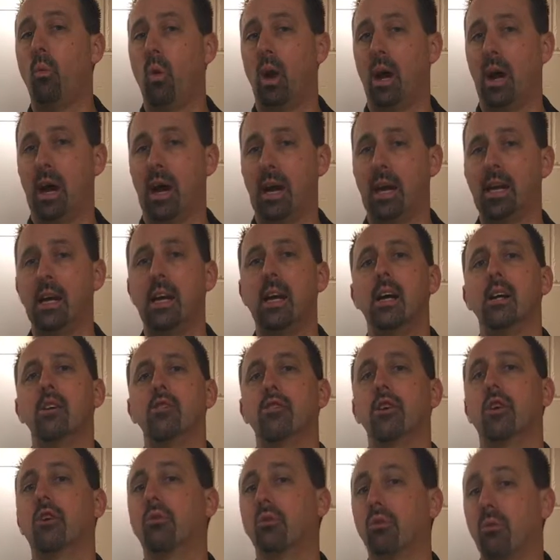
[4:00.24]
way
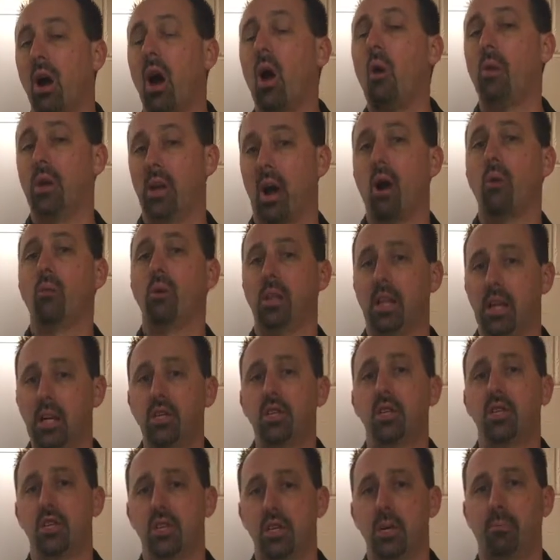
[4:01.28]
to grow in our
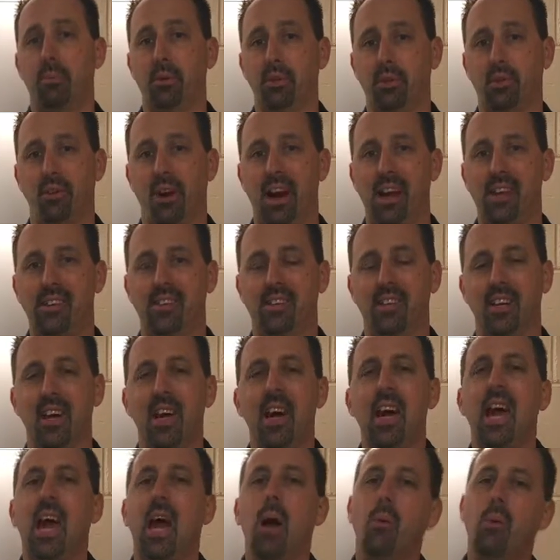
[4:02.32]
relationship with Christ.
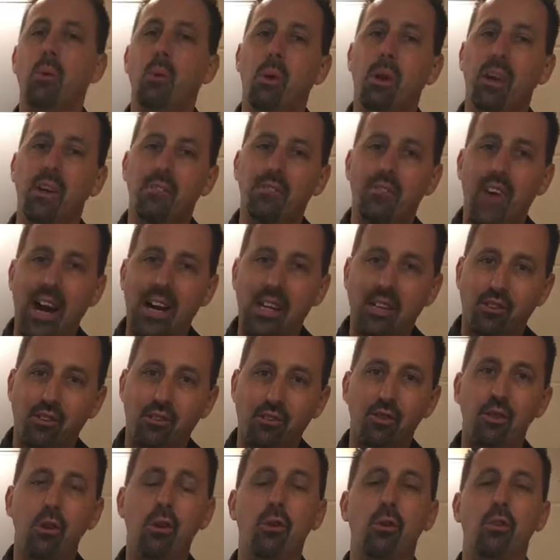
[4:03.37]
And we want to invite
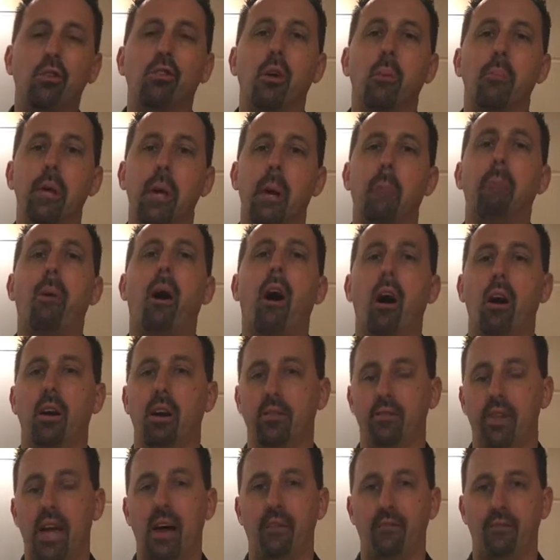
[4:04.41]
you to be a part
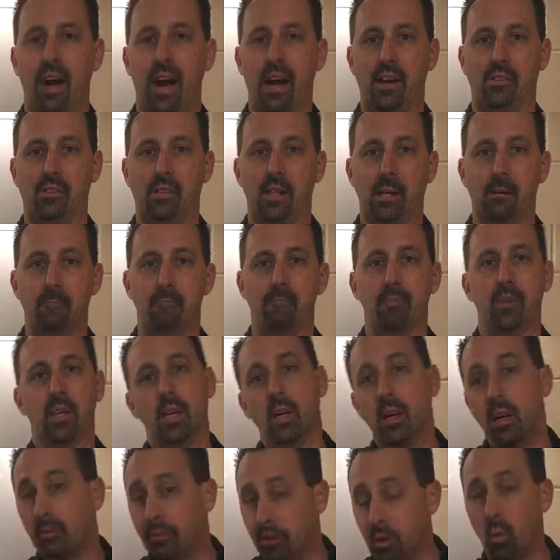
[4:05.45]
of that fasting.
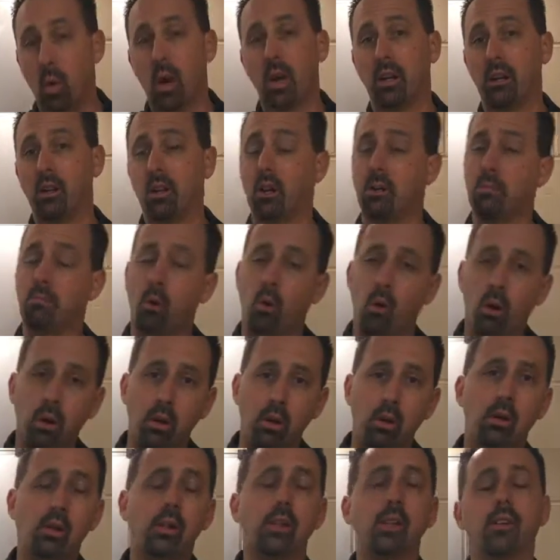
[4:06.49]
If you want to learn more,
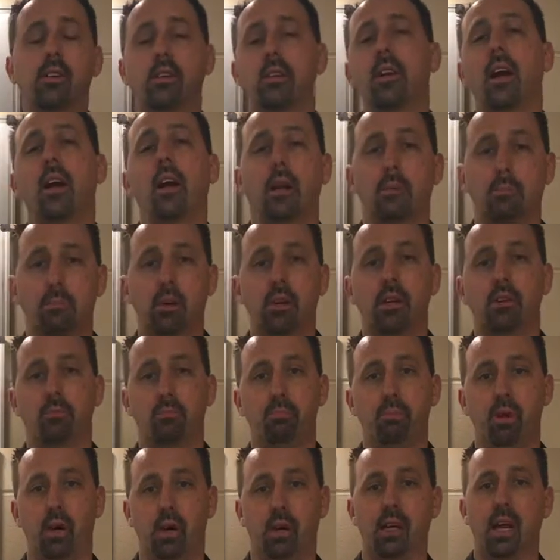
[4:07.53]
look at the Derek Prince
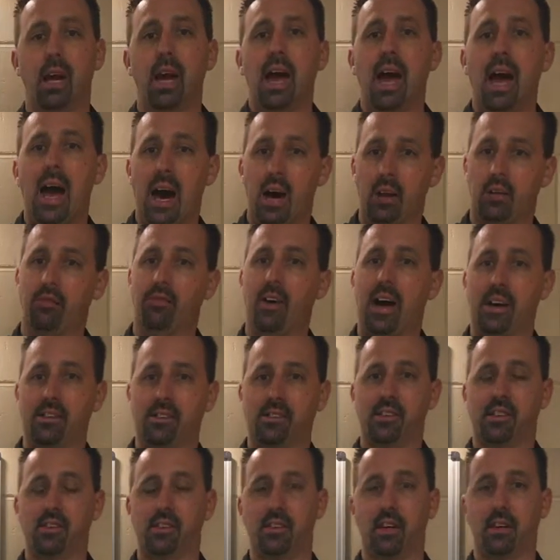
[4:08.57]
book, How to Fast
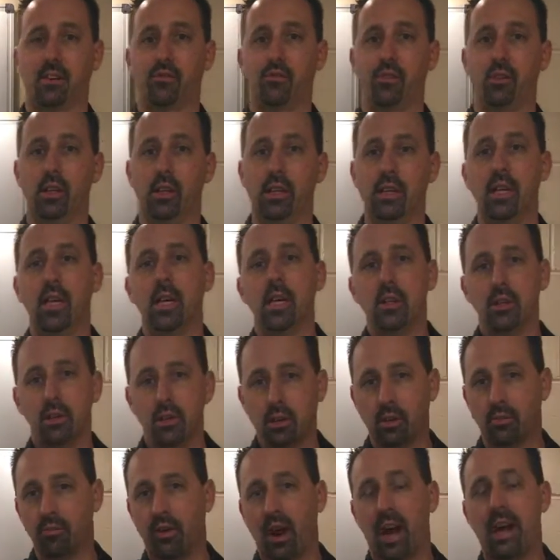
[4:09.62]
Successfully. You
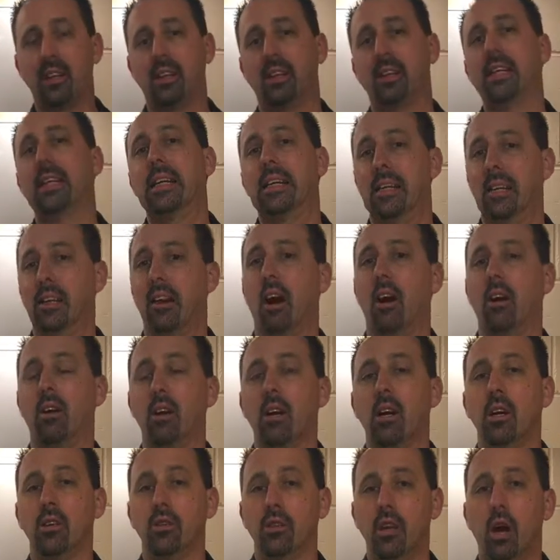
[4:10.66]
can find a link in our
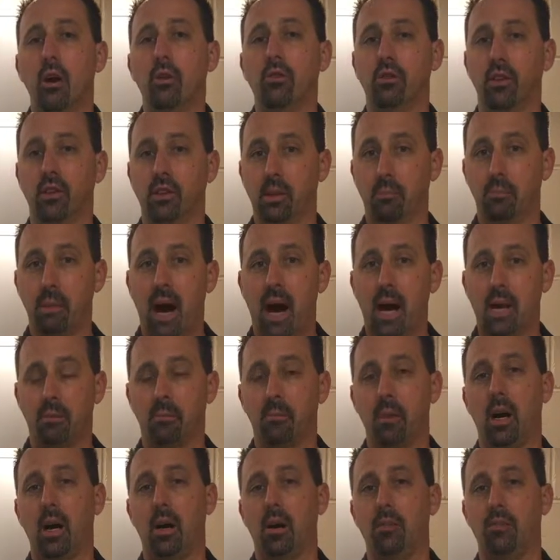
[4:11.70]
notes at the
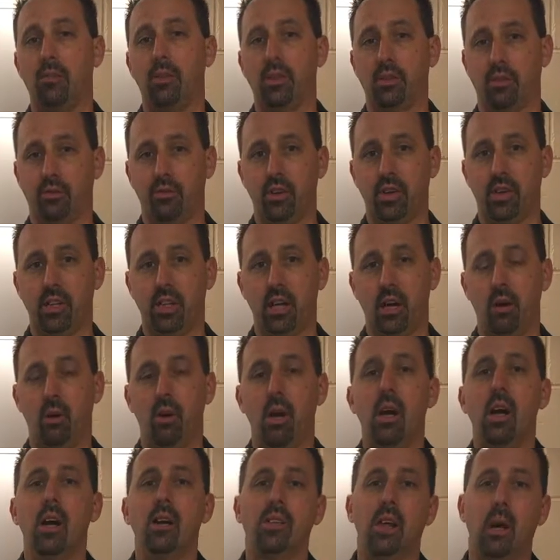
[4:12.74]
bottom of this video
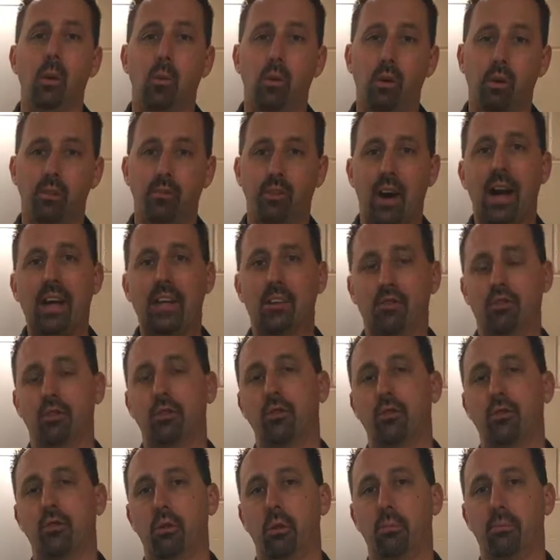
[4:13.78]
that will invite you
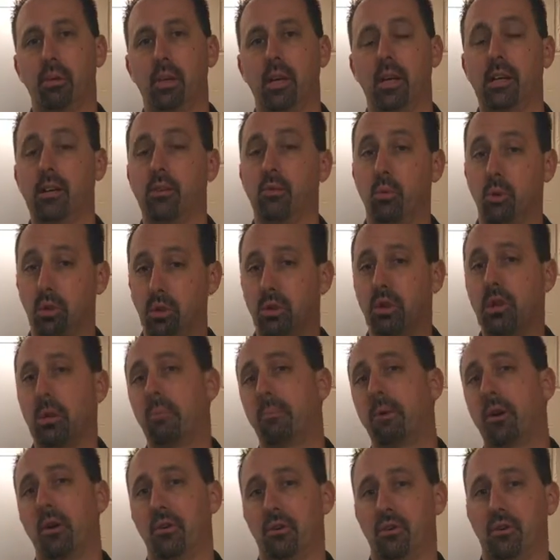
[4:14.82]
to a place where you can
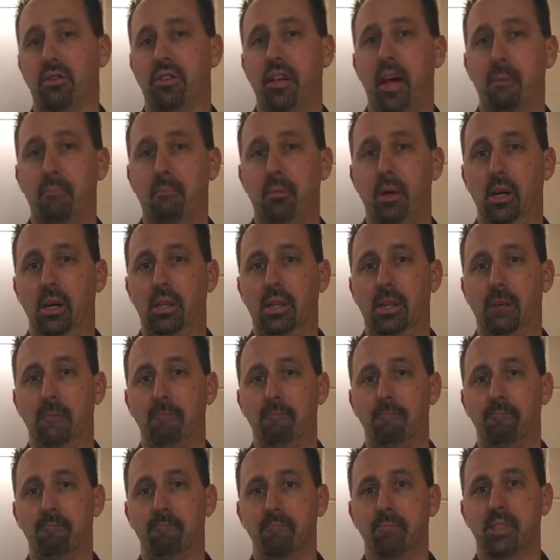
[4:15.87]
purchase that book.
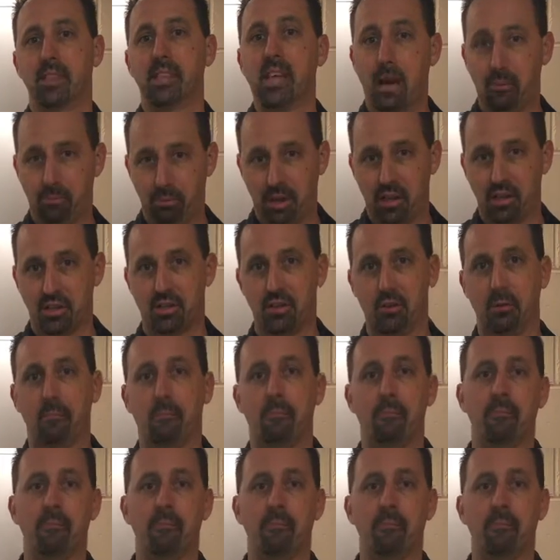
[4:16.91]
God bless you.